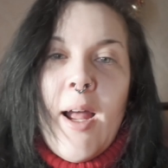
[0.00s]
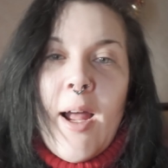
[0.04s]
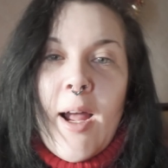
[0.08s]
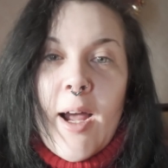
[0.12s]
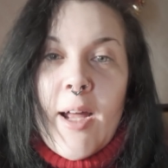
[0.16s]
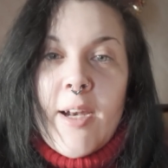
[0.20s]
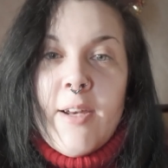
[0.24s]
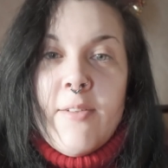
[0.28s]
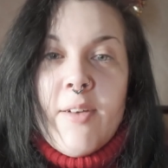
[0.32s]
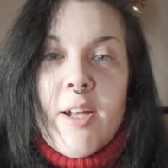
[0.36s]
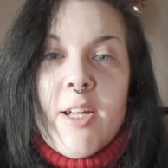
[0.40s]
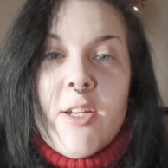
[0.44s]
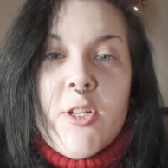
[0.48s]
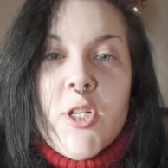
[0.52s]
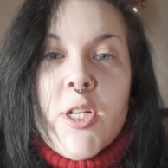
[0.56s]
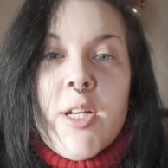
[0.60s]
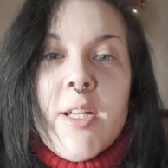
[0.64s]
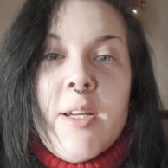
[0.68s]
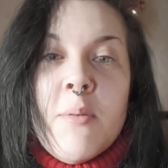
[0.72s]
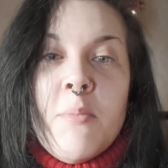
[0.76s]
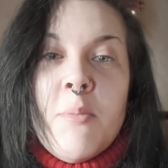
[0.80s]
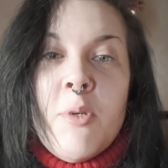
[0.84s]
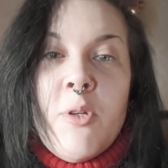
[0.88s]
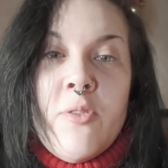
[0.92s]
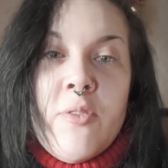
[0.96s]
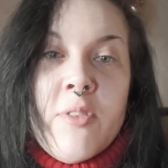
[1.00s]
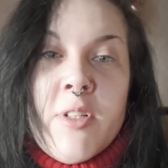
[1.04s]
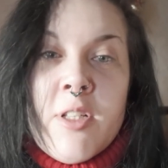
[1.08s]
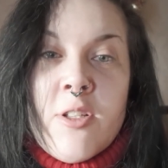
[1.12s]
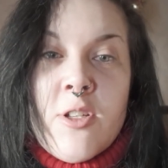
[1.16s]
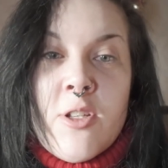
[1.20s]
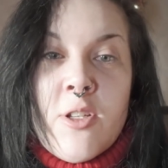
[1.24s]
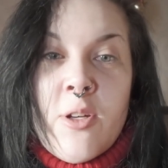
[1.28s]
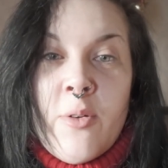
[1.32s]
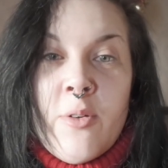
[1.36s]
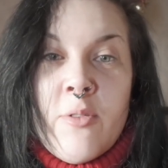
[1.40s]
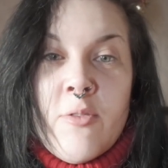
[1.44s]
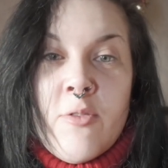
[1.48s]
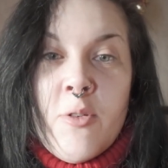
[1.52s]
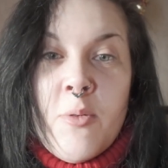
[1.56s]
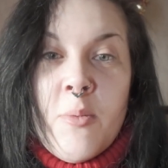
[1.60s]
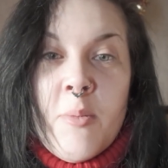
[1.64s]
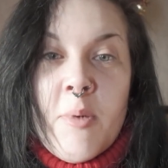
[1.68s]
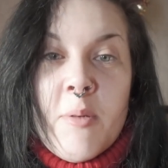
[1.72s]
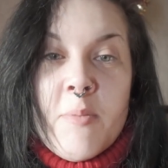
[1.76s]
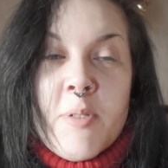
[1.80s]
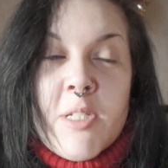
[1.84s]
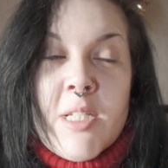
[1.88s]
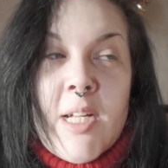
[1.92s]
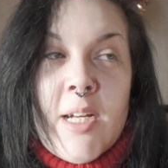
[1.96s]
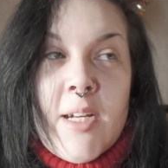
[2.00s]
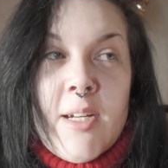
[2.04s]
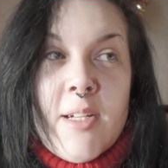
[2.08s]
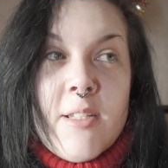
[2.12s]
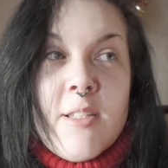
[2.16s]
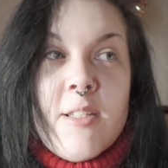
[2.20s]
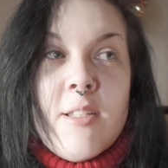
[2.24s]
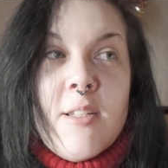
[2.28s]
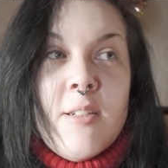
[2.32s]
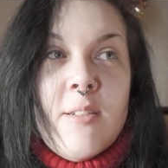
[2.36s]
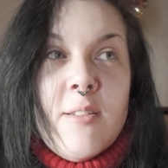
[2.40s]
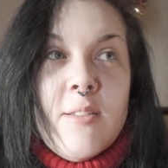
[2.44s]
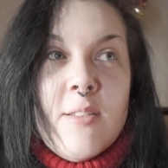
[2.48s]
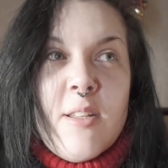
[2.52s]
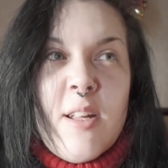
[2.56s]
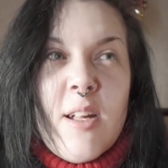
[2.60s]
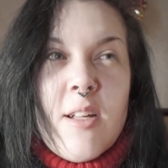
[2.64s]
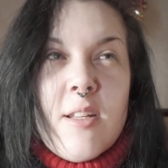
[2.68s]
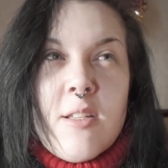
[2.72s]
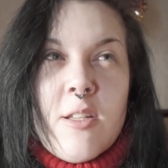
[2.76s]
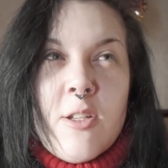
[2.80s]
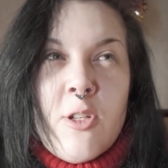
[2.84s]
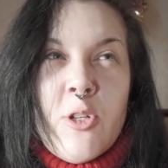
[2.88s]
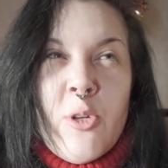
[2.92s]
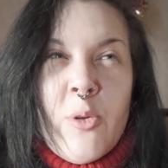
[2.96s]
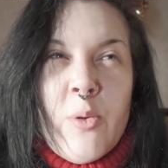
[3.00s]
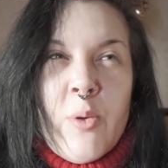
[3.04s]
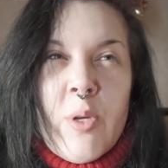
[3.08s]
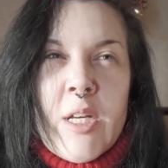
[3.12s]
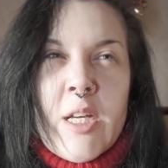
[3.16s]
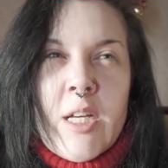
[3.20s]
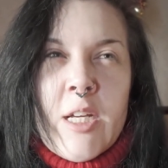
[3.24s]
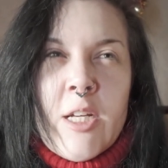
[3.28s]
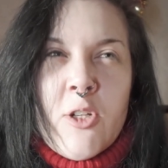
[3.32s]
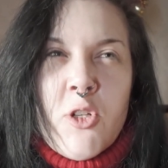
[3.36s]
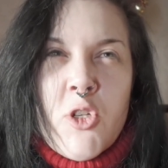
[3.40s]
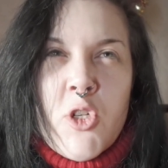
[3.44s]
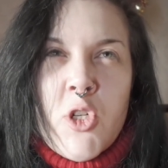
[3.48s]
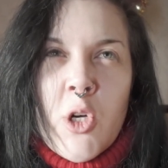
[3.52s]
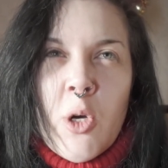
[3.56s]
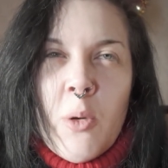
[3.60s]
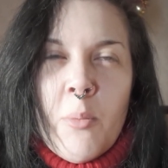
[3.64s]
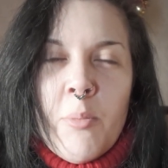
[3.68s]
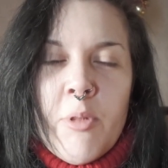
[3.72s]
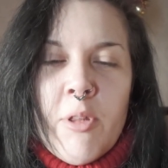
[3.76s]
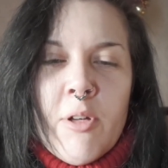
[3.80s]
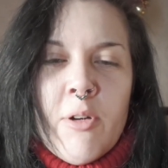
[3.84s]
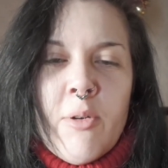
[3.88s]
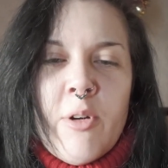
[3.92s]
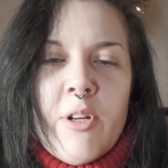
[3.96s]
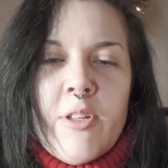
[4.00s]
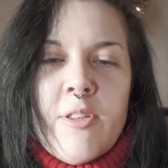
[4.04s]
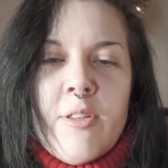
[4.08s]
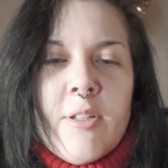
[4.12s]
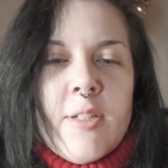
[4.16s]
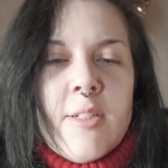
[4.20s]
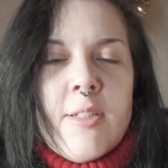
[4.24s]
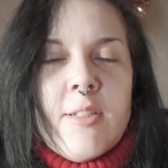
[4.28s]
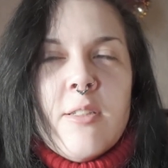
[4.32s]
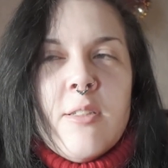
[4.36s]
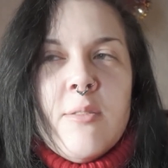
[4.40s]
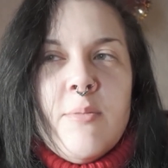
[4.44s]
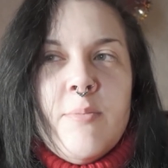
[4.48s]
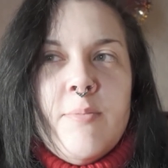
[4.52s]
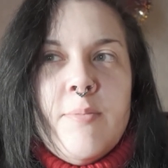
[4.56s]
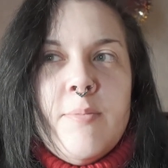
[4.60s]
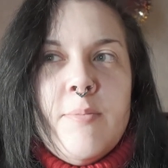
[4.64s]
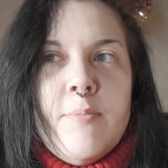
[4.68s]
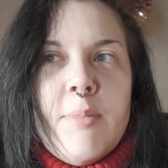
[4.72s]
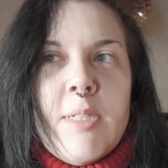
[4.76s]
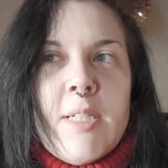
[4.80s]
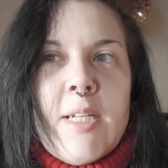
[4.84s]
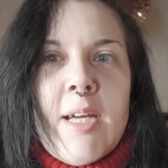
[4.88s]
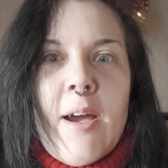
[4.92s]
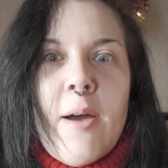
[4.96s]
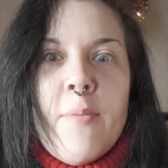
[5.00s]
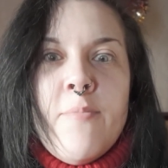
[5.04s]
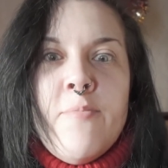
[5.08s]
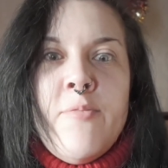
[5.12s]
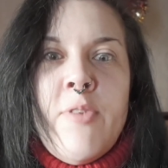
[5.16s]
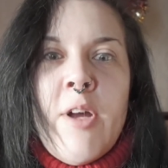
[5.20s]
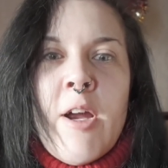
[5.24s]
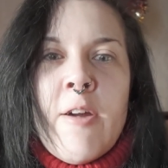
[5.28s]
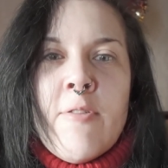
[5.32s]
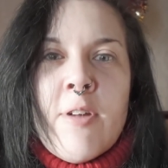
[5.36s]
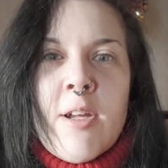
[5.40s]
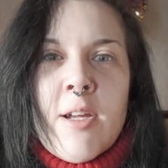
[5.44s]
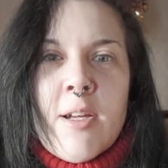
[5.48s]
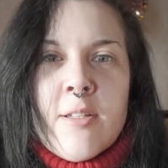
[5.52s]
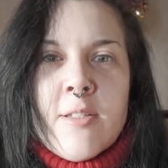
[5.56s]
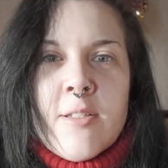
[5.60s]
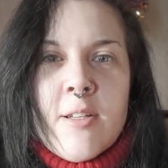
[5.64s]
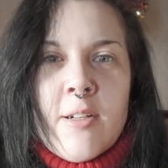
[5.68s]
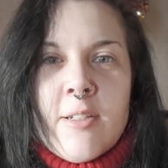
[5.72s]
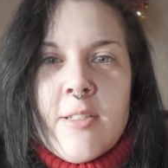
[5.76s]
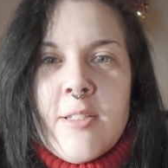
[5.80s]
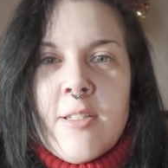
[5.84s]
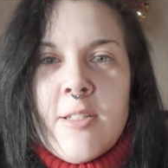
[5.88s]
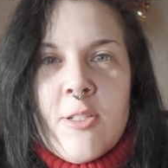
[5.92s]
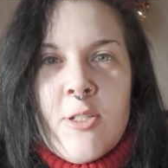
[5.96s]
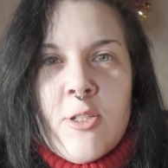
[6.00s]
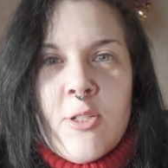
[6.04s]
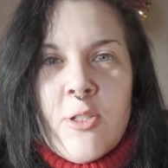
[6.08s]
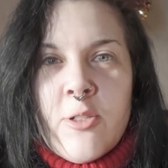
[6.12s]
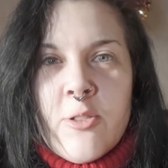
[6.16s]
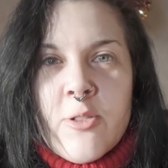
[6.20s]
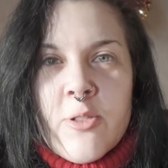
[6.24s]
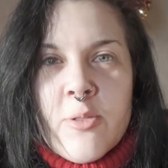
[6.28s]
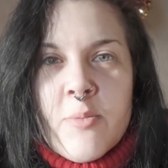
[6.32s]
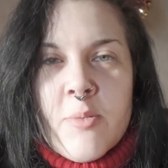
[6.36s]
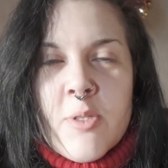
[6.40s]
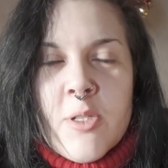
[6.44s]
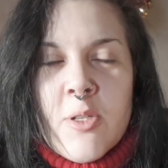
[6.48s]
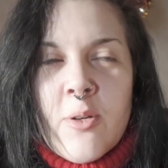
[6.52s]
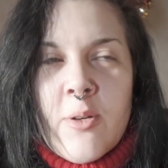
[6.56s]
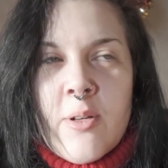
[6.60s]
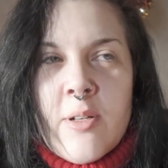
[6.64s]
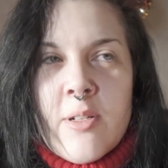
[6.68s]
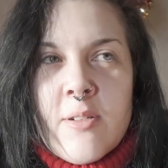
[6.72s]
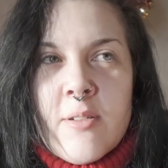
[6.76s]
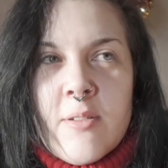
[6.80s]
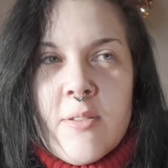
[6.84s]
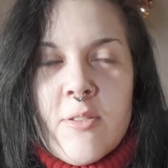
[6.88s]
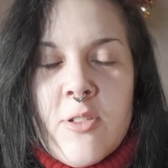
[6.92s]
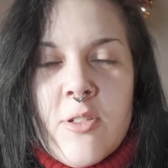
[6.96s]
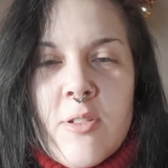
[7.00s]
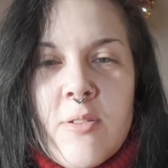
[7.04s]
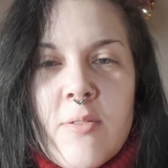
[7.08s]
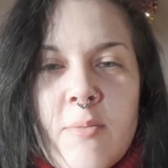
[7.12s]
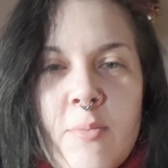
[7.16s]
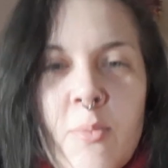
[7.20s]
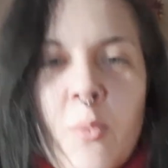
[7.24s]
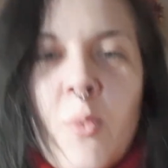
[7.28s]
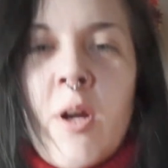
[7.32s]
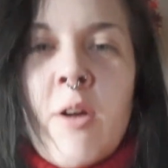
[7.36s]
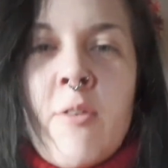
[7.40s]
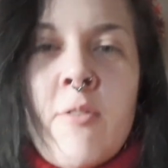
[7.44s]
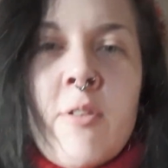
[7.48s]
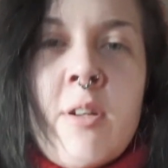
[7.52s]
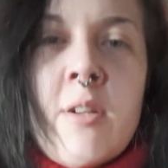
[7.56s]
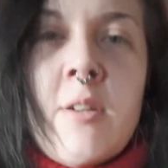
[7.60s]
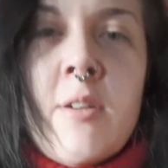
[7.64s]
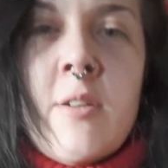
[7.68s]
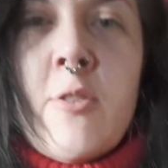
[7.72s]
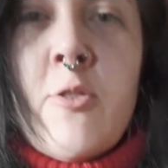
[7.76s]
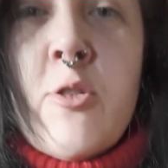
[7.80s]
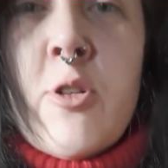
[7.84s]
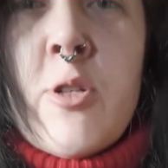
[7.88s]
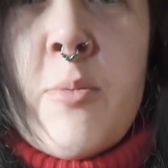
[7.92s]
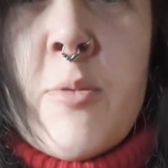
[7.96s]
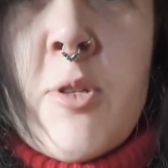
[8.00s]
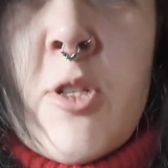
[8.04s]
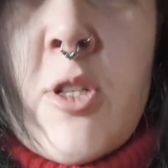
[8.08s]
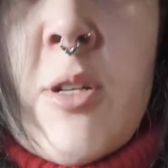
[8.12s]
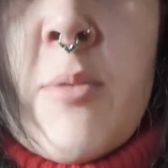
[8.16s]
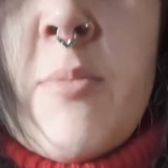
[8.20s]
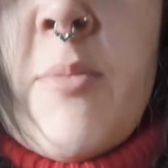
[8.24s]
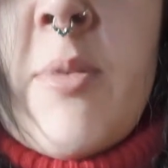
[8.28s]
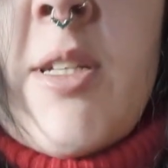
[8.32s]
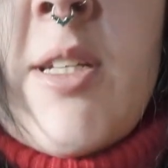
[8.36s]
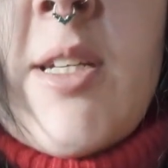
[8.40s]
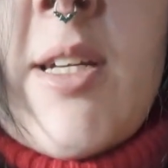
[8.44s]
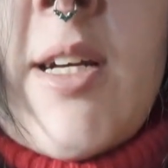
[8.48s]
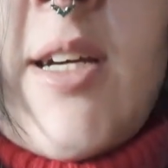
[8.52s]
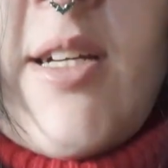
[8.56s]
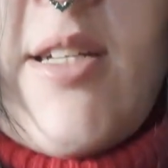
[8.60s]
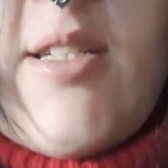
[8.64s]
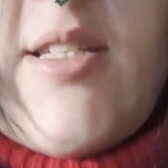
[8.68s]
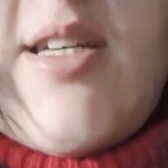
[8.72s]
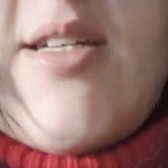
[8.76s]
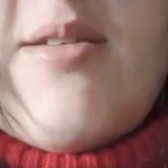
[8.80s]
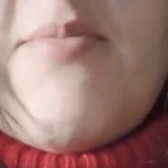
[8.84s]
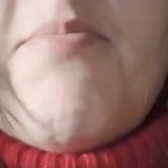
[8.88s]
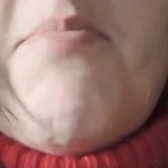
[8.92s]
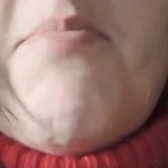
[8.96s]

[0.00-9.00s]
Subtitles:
And eventually I'm moving the sewing room upstairs. So that's a New Year job though, I think. But yeah, I'm very excited to do some sewing. I'm wearing a Christmas jumper today. It says